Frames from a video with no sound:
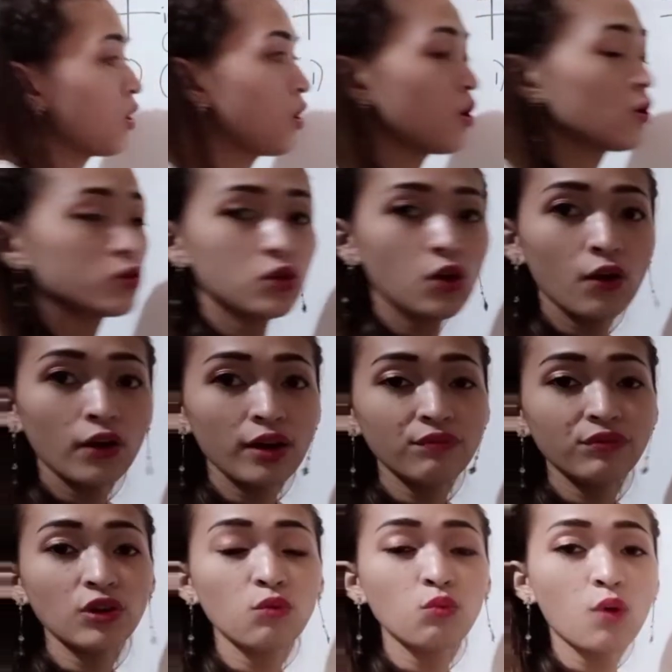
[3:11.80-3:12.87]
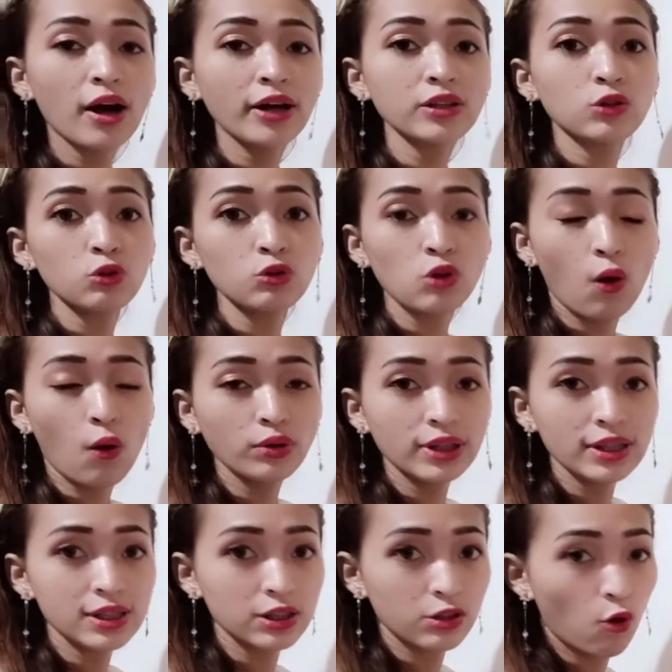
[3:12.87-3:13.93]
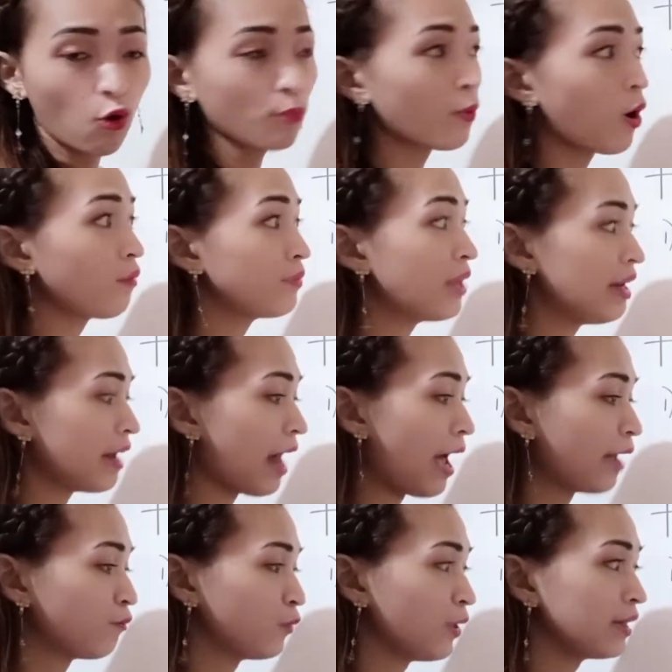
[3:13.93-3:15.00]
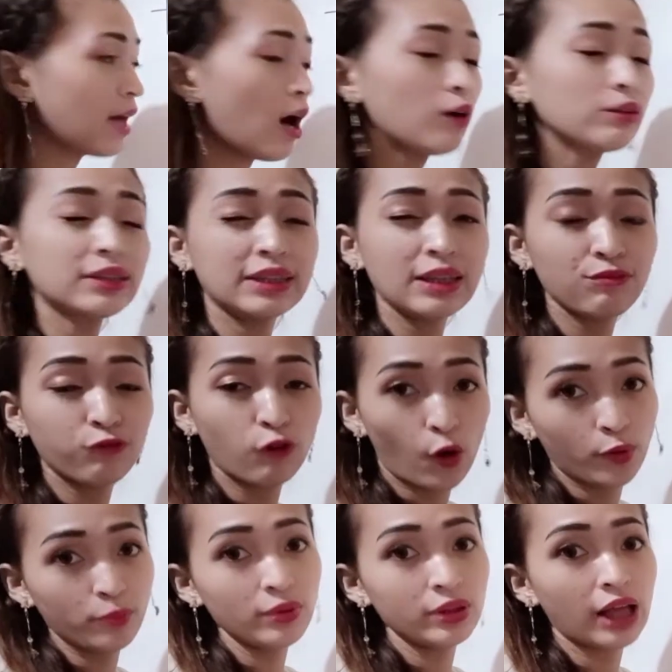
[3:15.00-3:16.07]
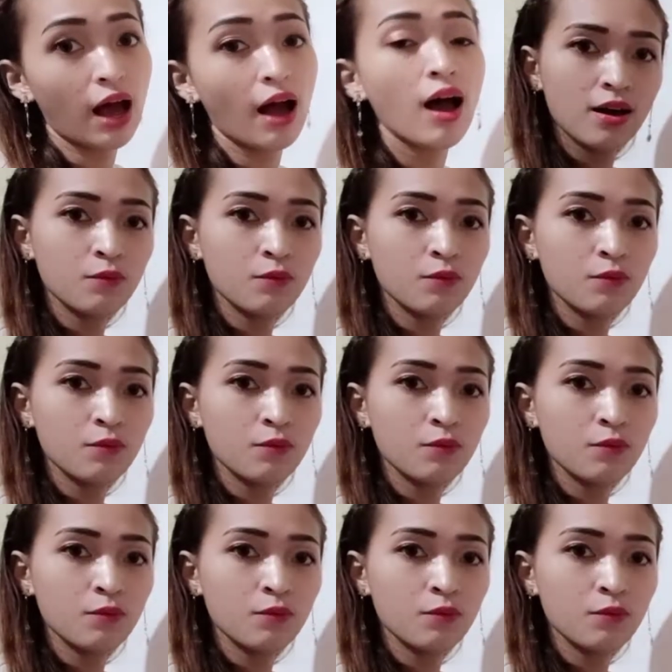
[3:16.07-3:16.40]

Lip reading: So if you want to know the slope of the line without the formula,